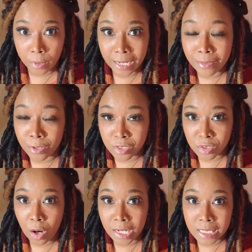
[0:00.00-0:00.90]
And they're
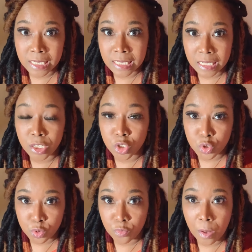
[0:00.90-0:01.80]
starting to see the truth